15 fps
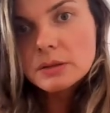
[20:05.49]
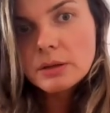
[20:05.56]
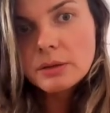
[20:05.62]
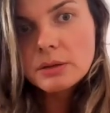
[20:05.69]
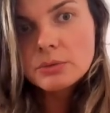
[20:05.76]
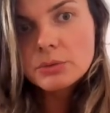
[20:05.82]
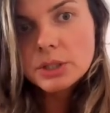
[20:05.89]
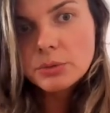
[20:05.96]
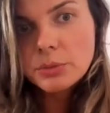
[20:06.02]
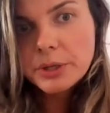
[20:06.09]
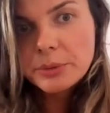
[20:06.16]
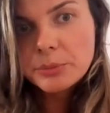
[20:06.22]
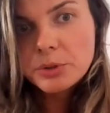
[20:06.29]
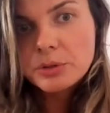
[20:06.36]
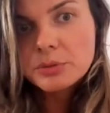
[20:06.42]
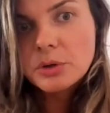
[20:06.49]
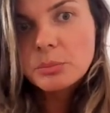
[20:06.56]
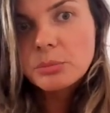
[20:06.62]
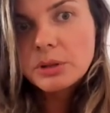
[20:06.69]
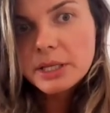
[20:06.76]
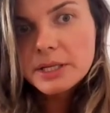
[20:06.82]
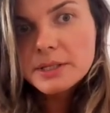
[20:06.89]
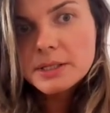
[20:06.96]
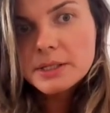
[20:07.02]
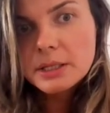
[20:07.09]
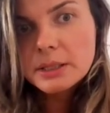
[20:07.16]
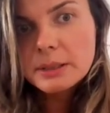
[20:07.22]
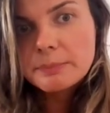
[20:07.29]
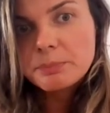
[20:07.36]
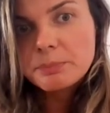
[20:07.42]
the requirement for
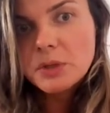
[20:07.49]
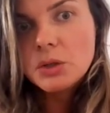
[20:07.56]
placing